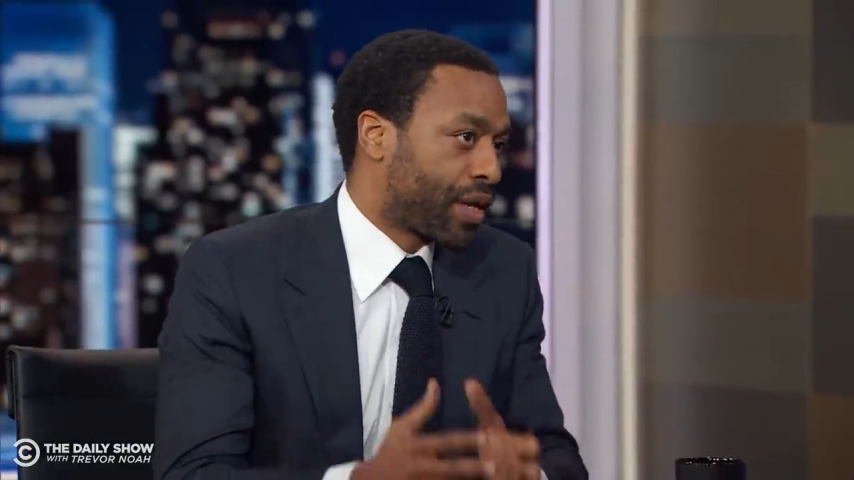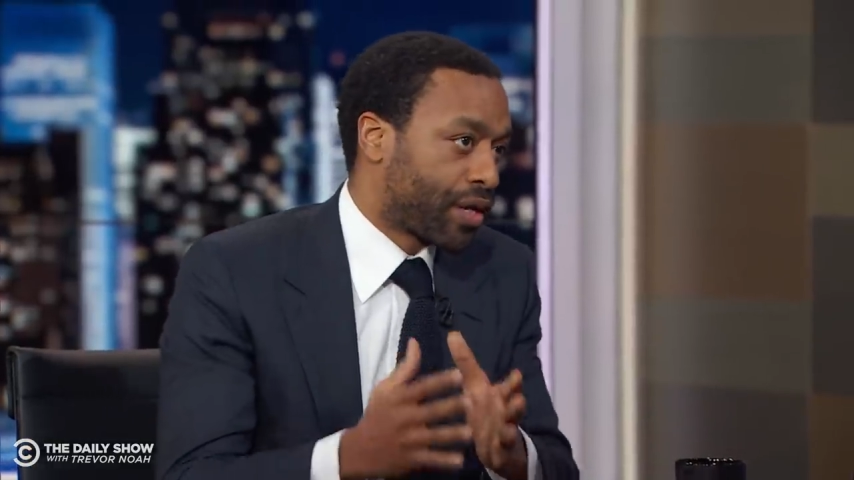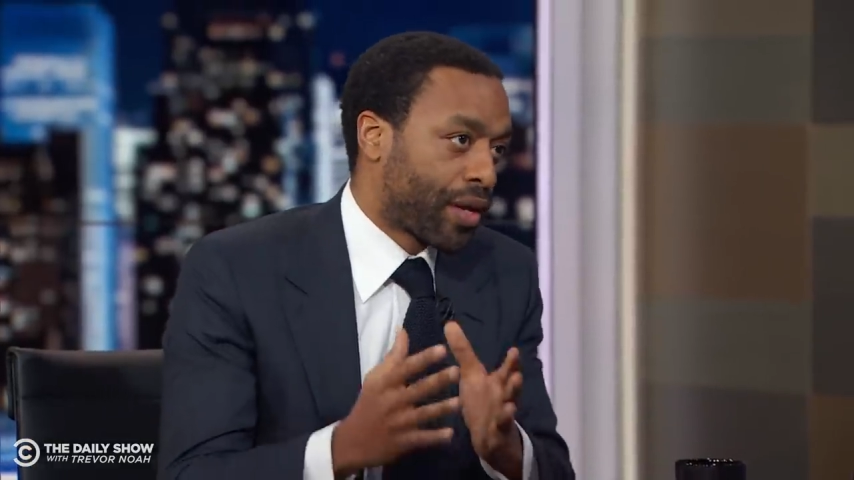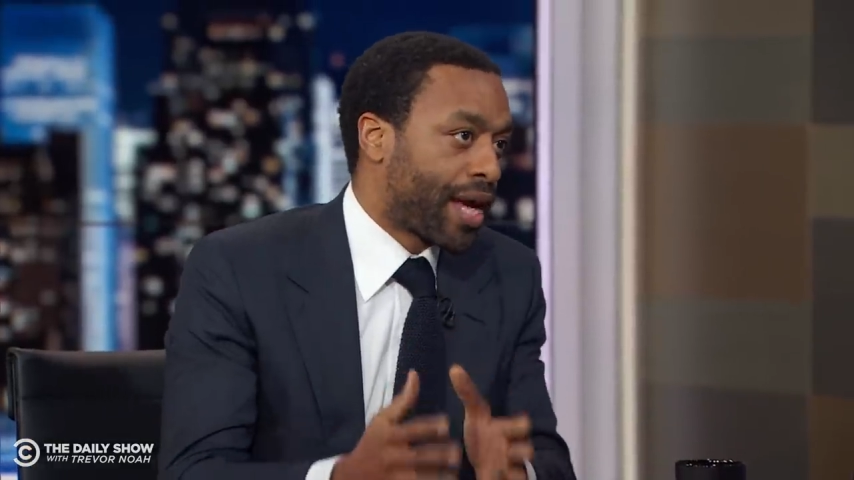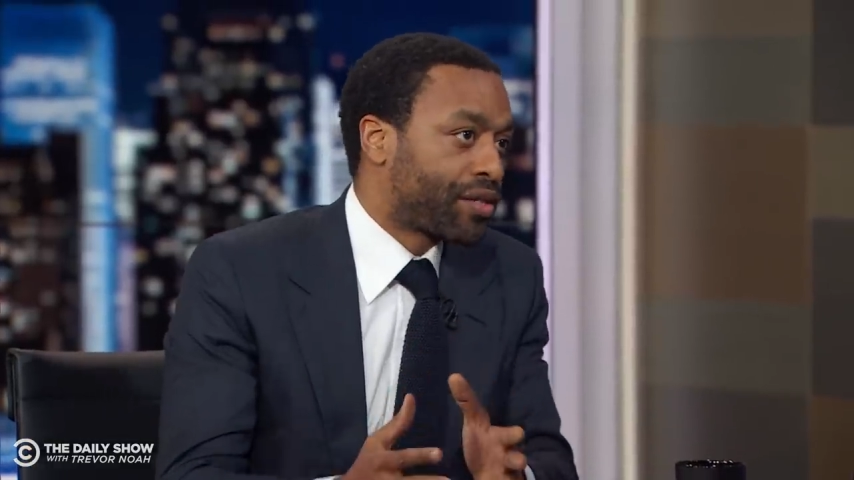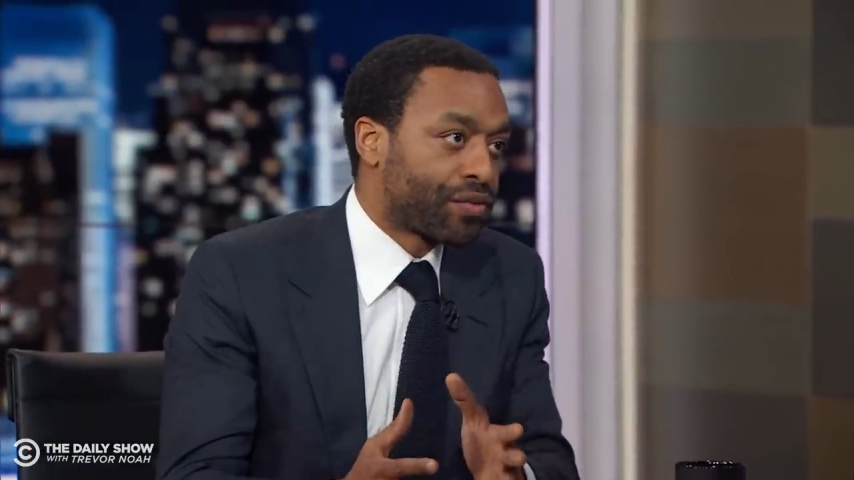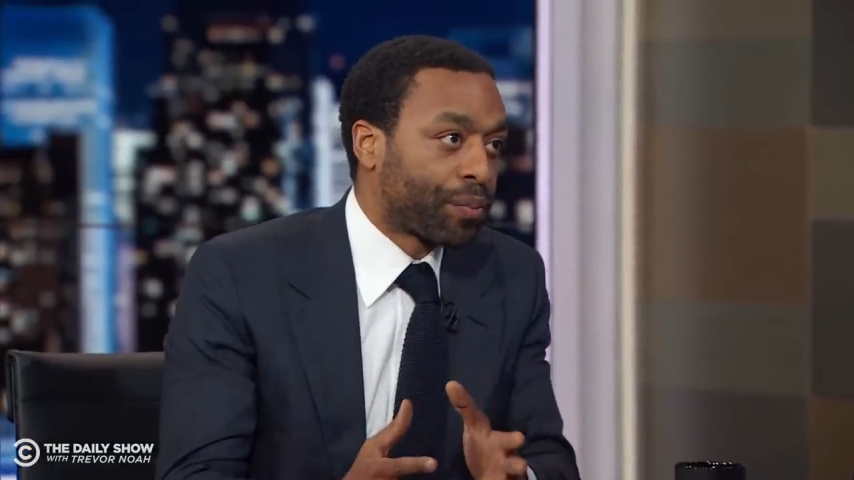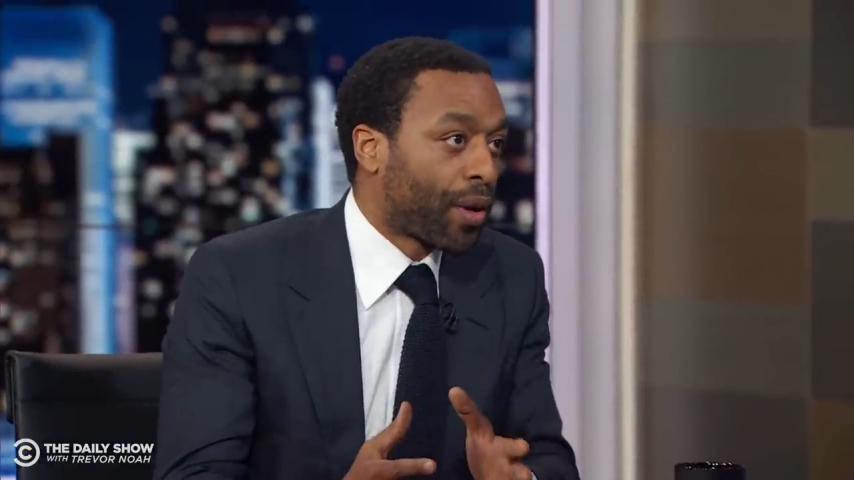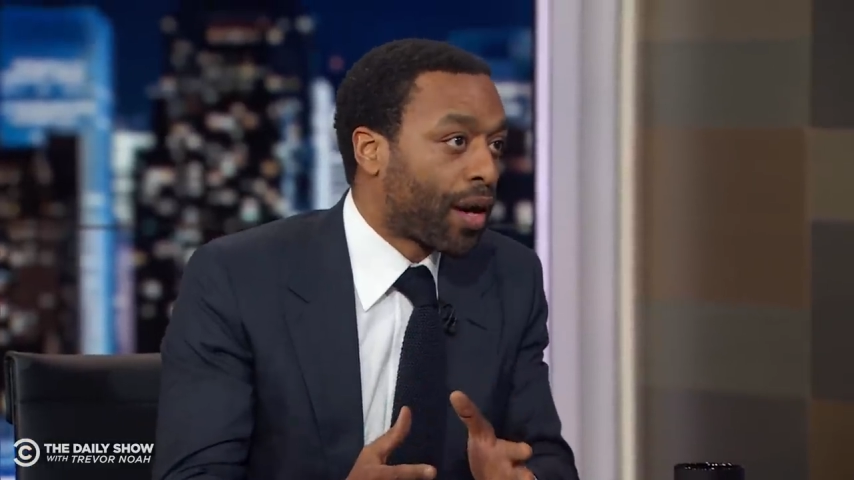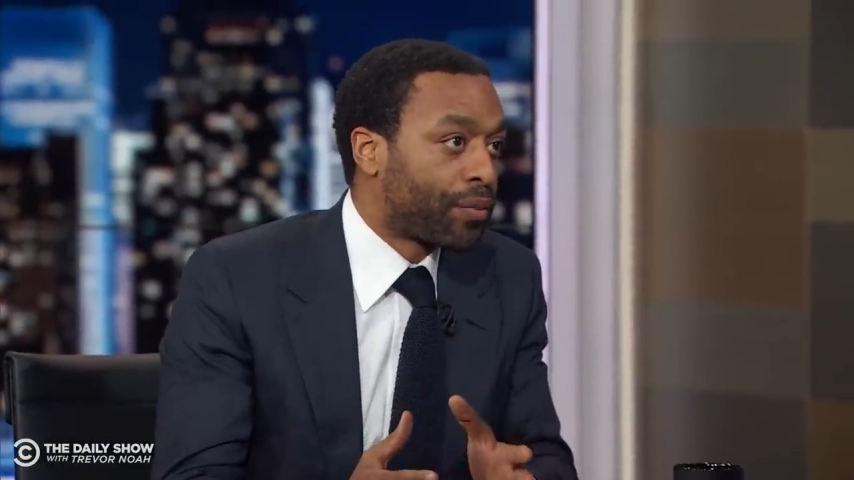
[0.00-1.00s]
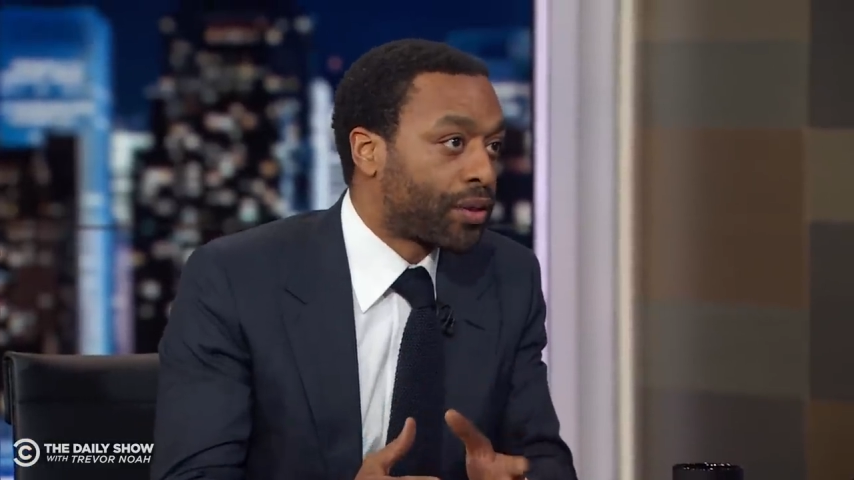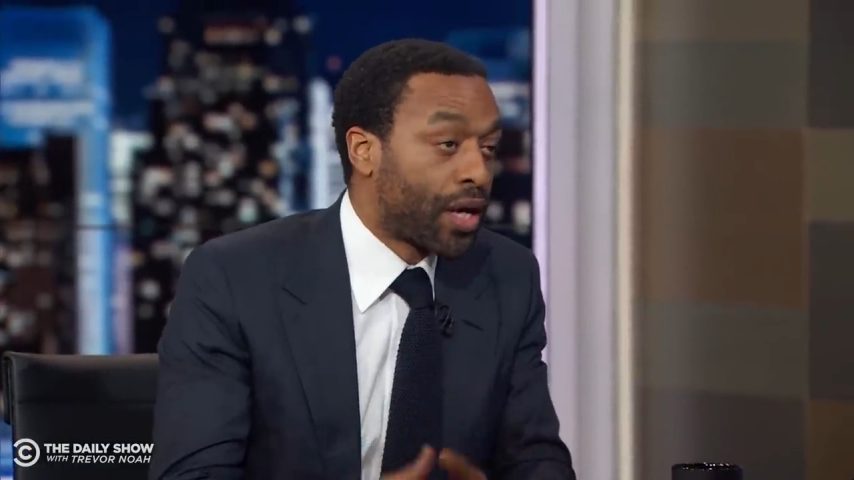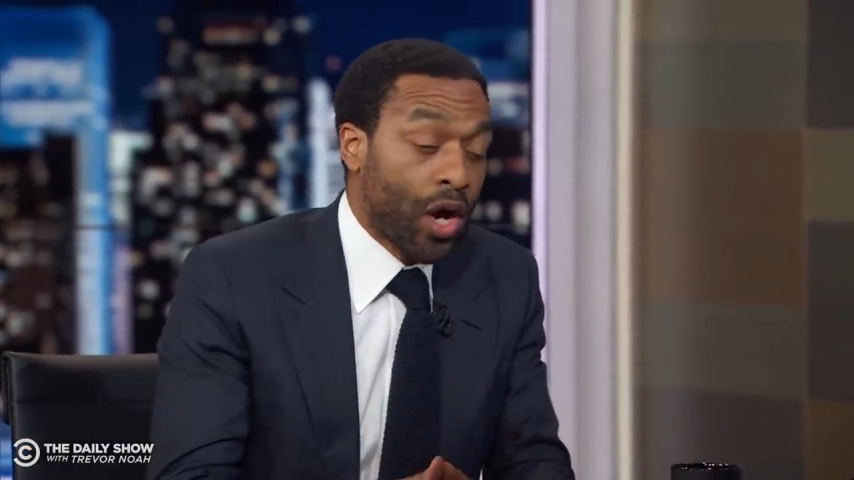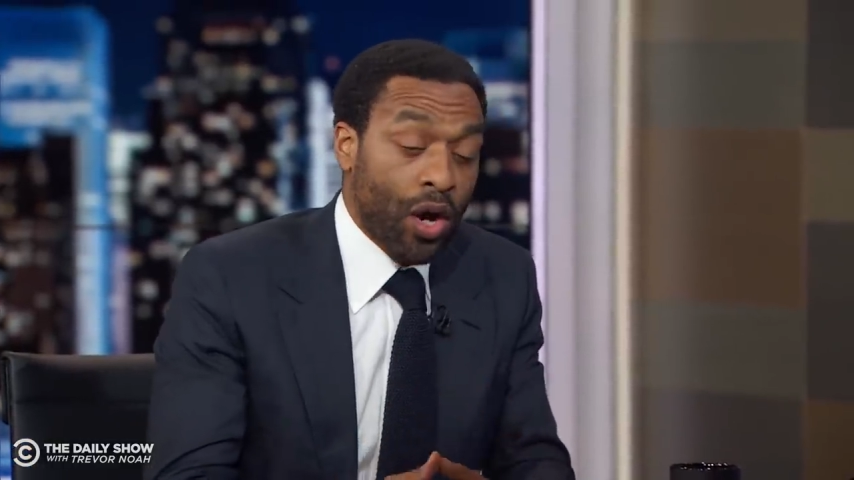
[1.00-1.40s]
you know heads of department